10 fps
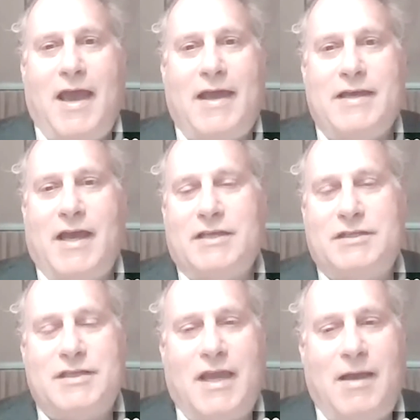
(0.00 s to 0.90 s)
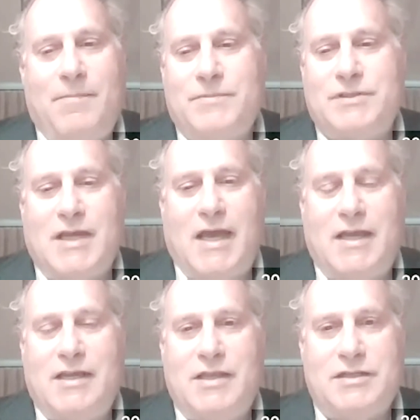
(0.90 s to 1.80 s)
As Sam
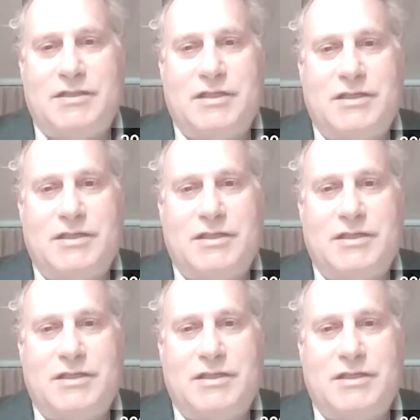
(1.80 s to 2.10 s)
said, this is a